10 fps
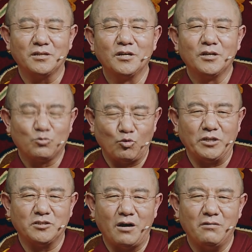
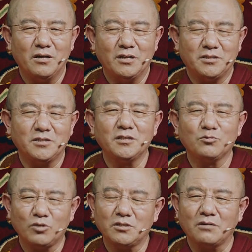Tibetan Sanskrit
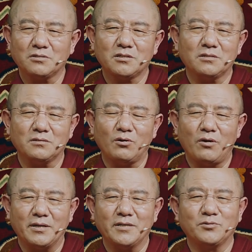and Chinese version.